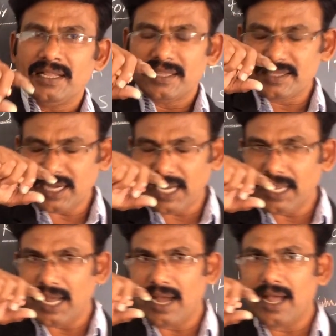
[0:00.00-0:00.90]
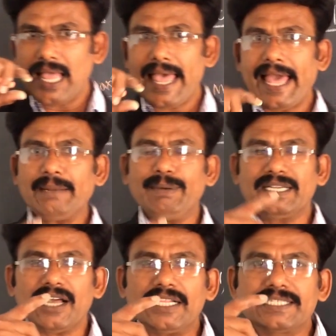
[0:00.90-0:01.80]
The
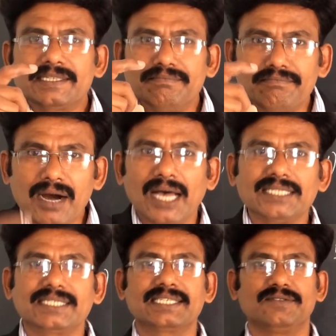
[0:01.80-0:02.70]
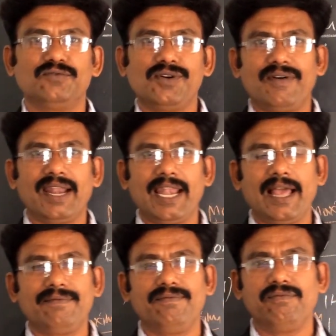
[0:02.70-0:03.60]
orbitals must
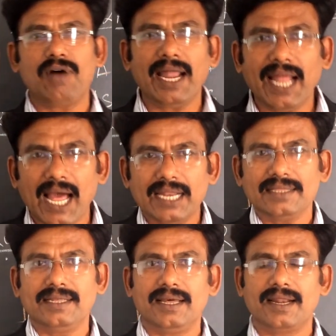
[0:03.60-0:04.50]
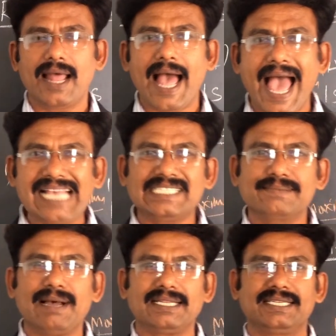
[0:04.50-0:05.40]
overlap one another as
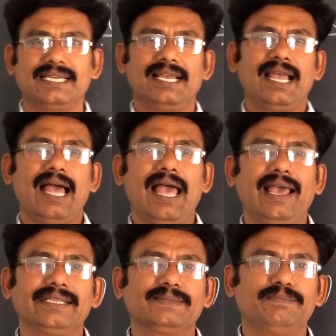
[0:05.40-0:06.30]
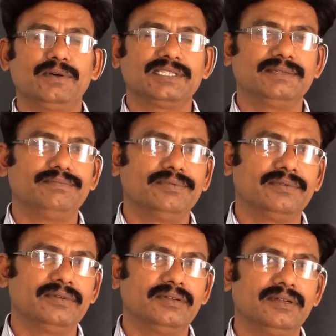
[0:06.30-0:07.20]
much as
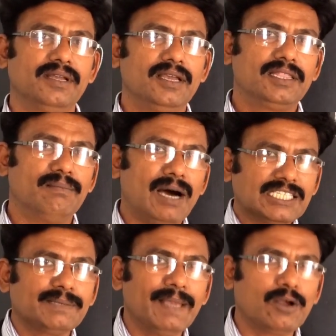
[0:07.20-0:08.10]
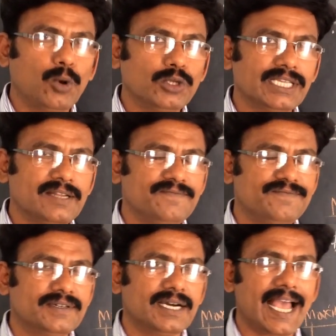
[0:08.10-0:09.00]
possible. They must be close enough
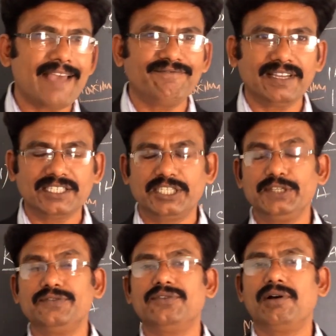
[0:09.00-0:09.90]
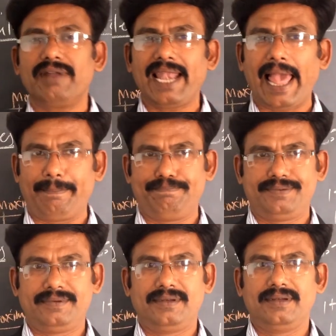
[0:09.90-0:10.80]
for effective overlap.
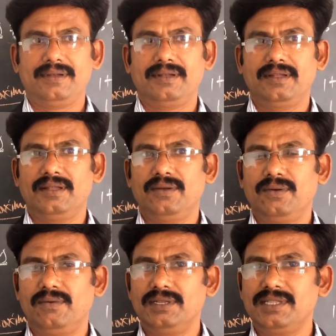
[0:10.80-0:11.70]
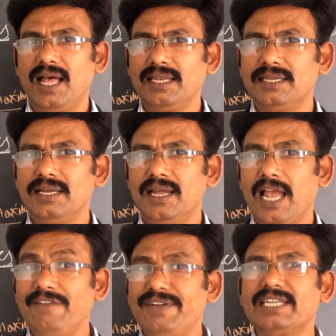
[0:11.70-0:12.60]
What is that?
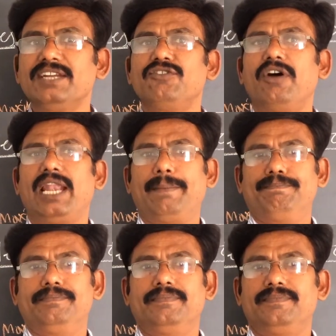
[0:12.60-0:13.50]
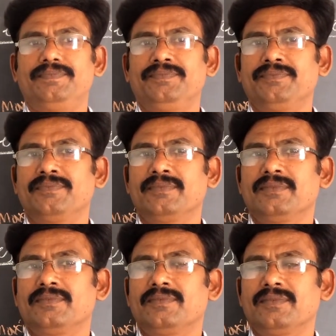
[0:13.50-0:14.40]
Effective overlap.
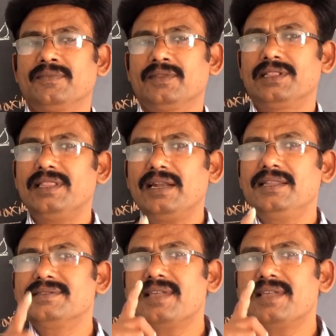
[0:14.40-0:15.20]
That is